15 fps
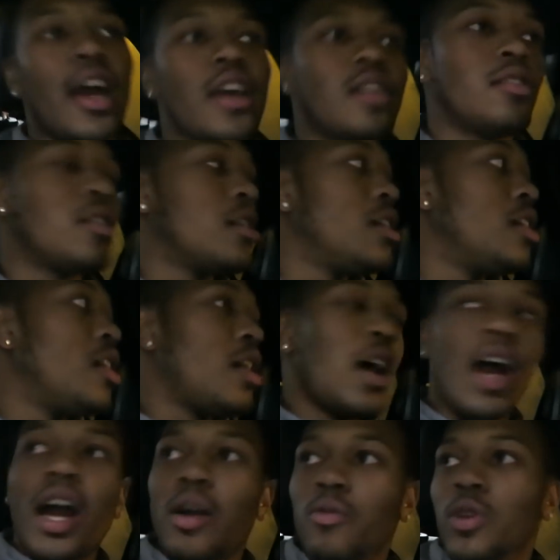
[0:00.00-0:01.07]
I
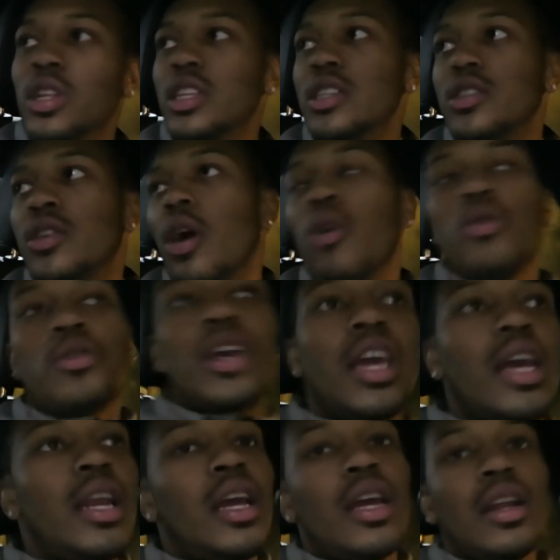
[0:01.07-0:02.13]
I really don't
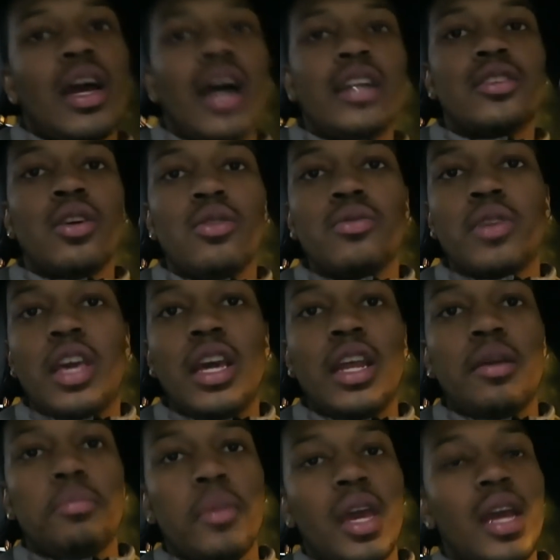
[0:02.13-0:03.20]
get it. I don't get
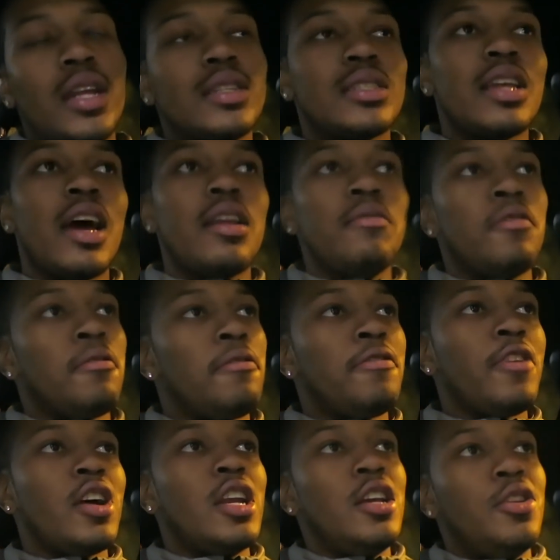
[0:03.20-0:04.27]
it, man. It's not even
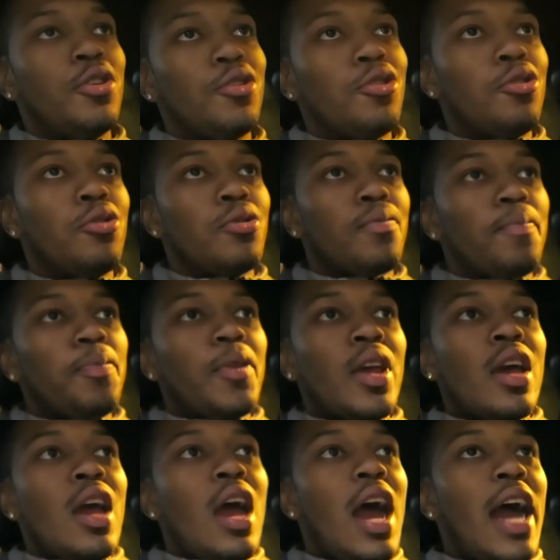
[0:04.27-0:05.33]
funny, dude.
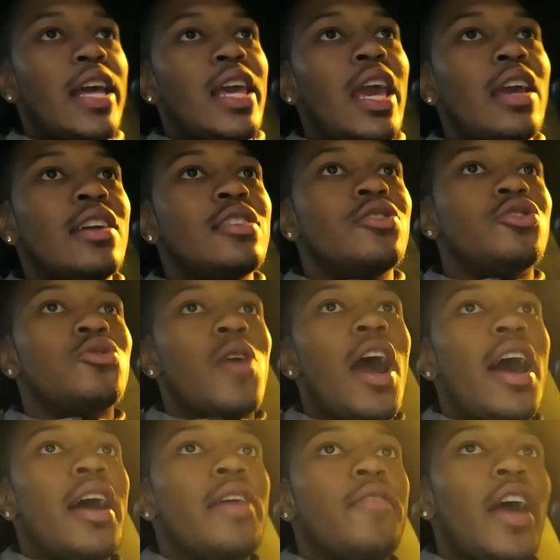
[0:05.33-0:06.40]
I can't
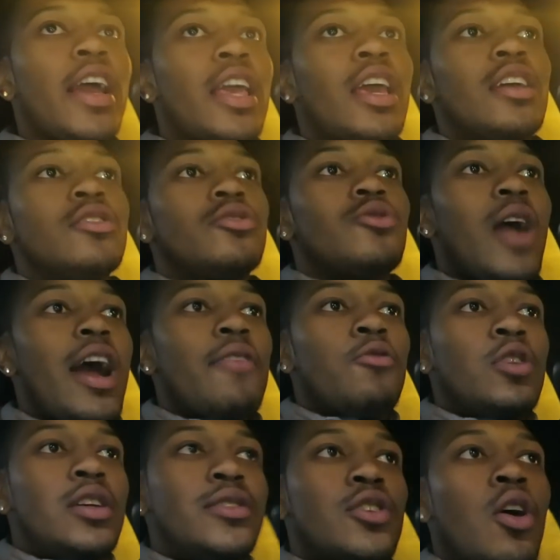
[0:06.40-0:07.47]
drive. I can't drive
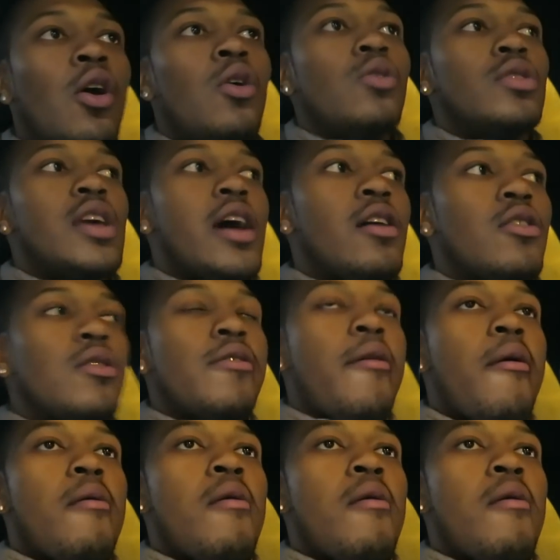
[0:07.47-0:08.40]
when it's cold out.